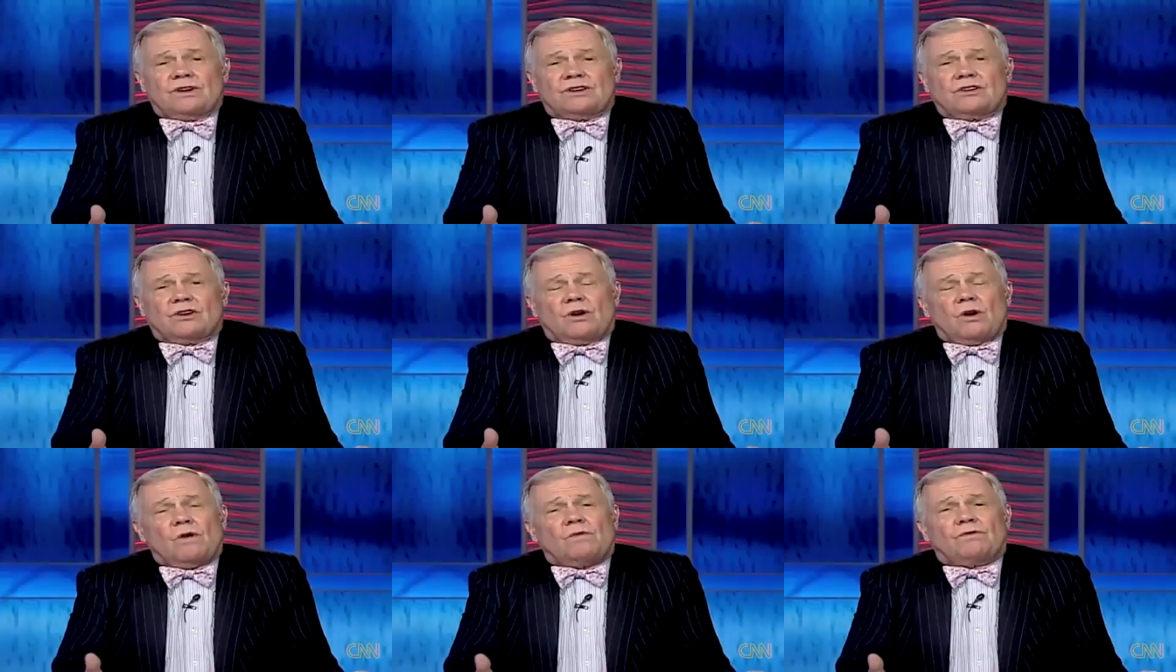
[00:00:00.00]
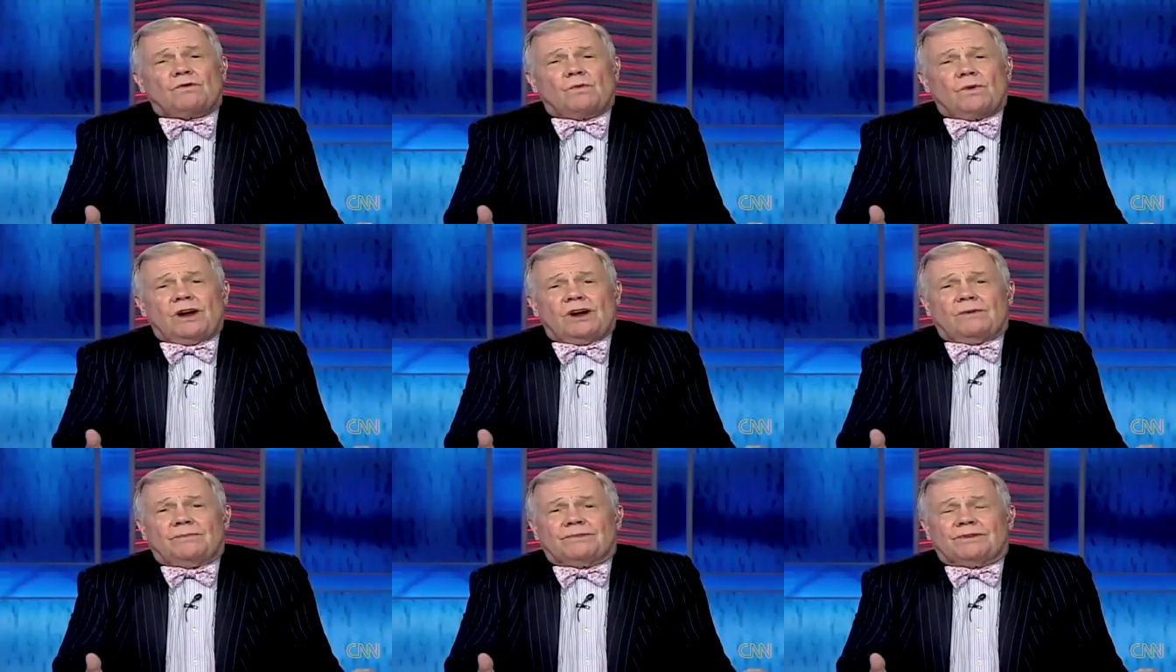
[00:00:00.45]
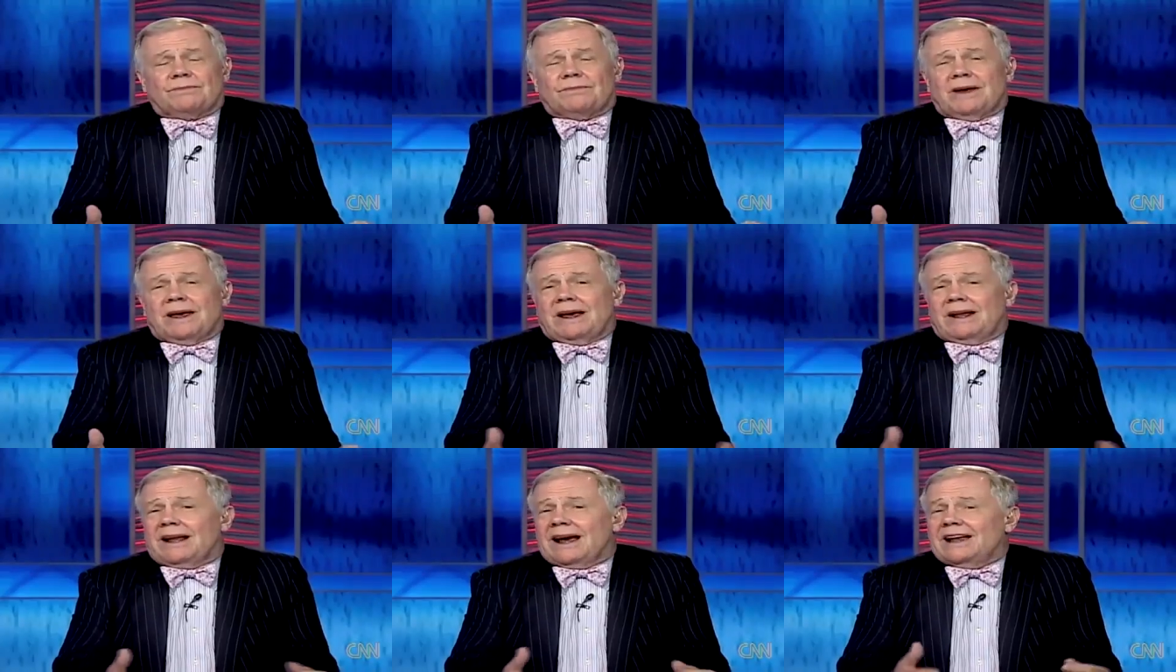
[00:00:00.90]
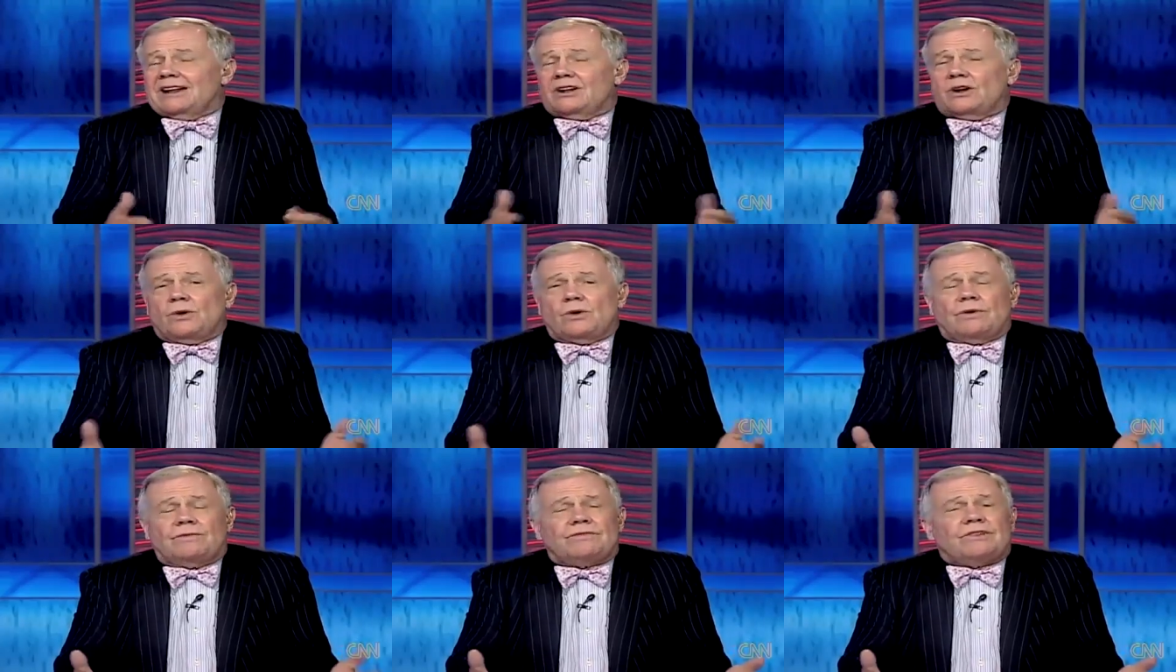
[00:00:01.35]
going to overwhelm demand. I
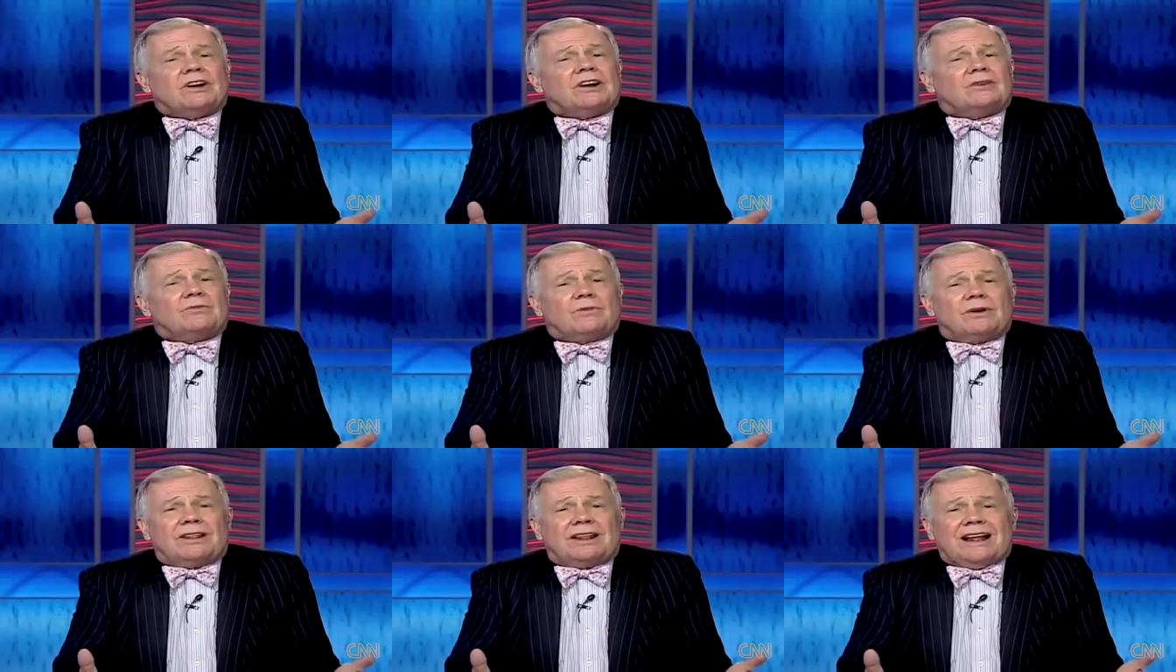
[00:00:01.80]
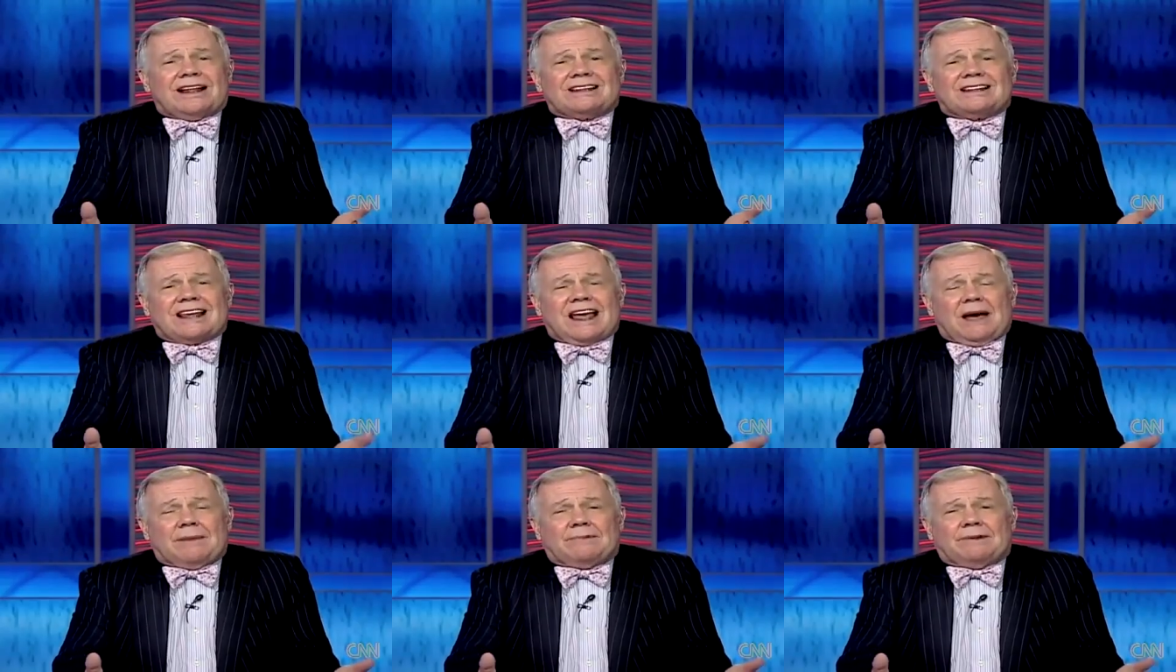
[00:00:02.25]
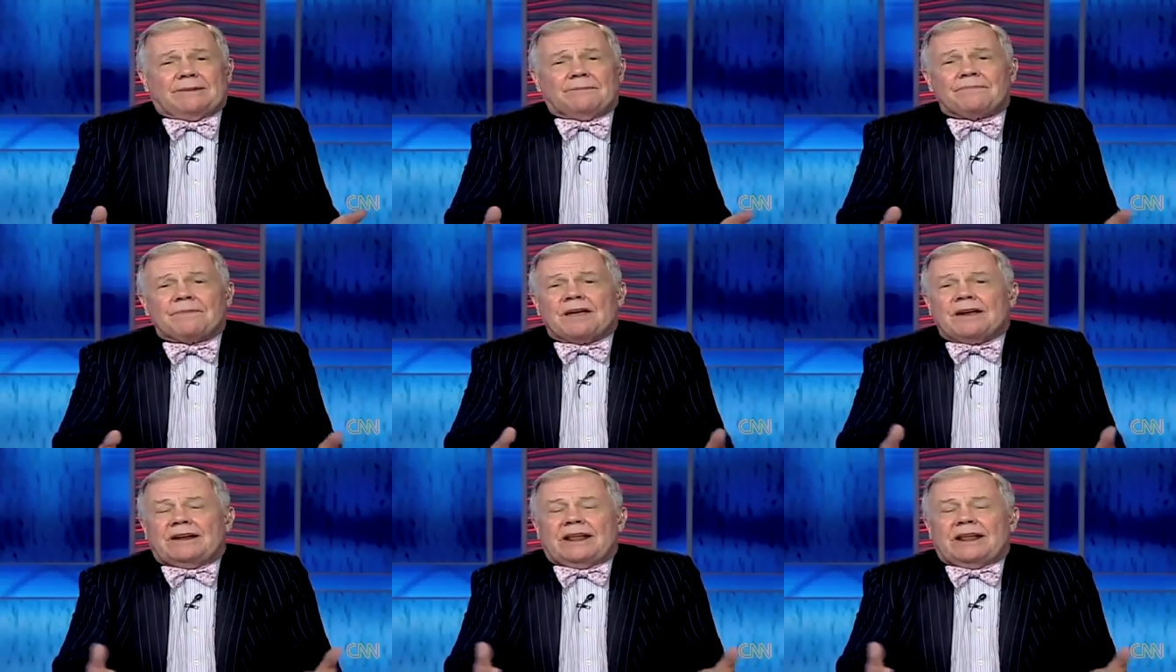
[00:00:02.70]
know of none where that's happening.